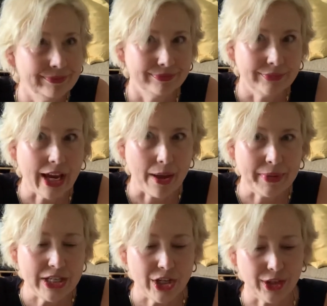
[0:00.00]
Yeah,
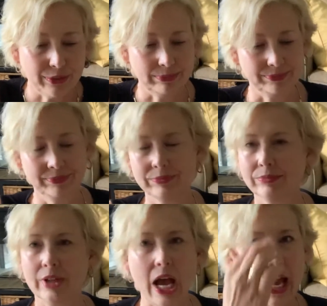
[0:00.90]
me too.
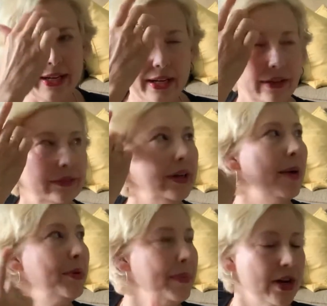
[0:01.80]
I know.
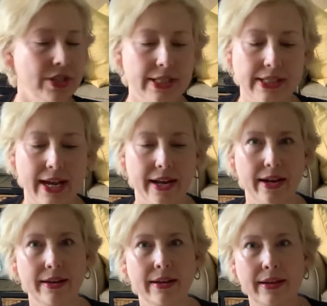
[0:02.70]
I'm embarrassed to say it.
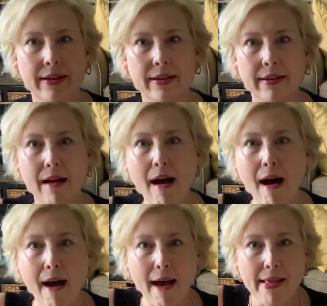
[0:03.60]

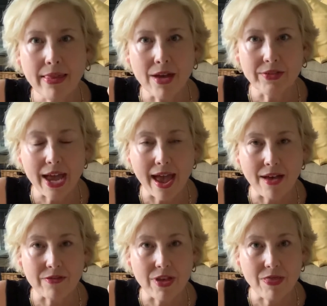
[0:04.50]
I love to
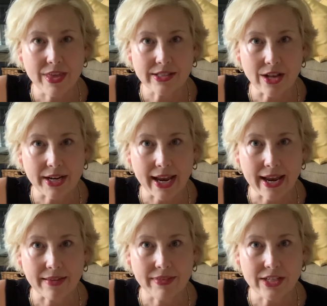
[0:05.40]
have this on
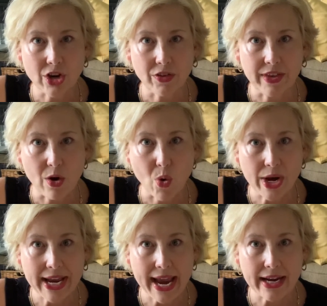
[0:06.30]
hand. These are the
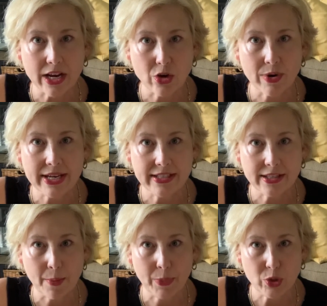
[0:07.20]
Organic Greens
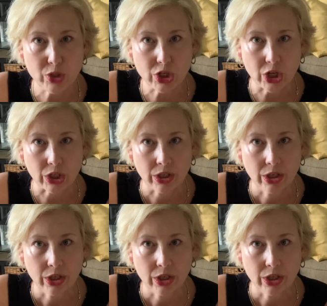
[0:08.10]
Booster.